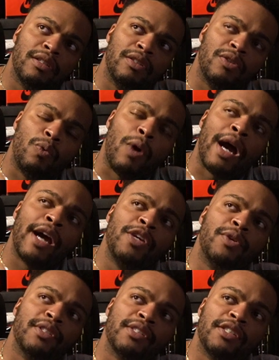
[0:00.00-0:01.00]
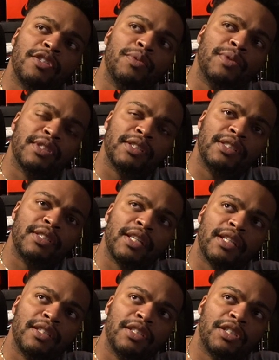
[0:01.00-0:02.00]
why are you continuously
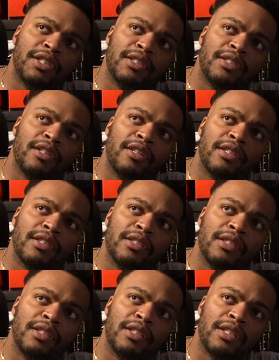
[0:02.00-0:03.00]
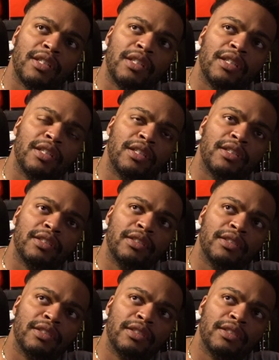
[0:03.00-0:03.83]
taking this shit seriously? And again,